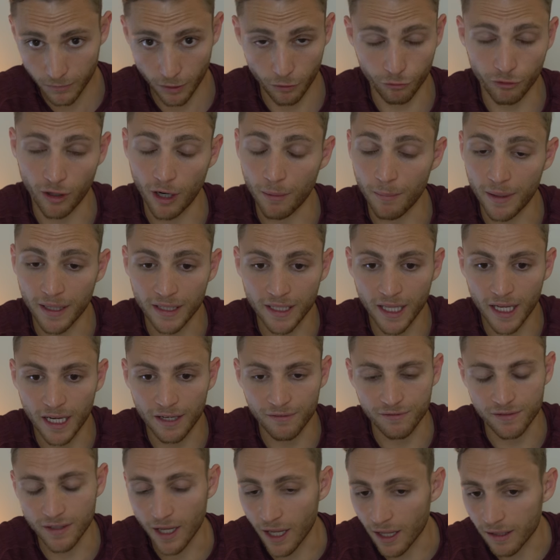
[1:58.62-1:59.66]
throughout my
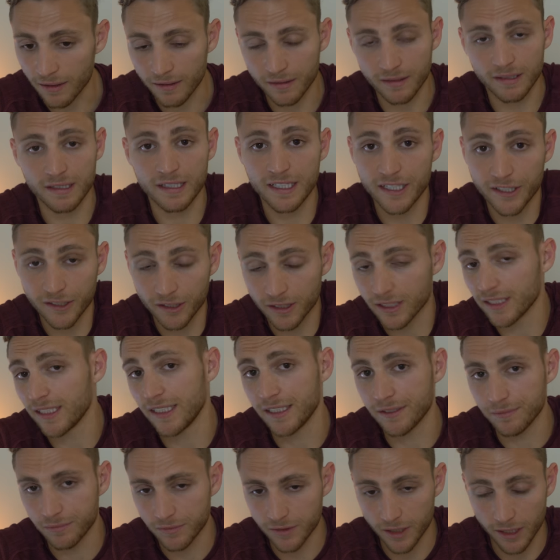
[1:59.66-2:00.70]
life, not
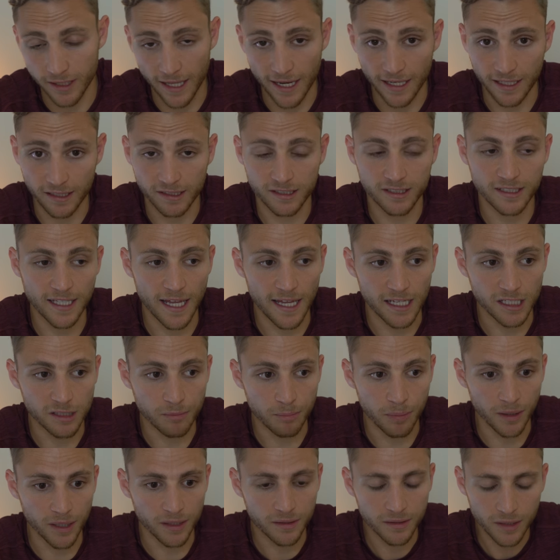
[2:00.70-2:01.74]
nearly to that extent,
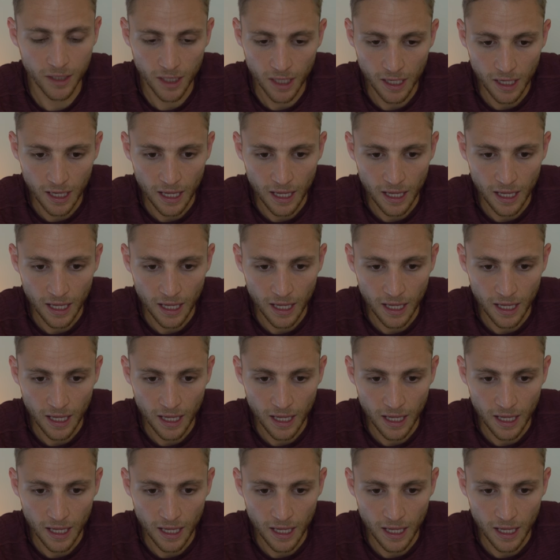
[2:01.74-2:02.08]
but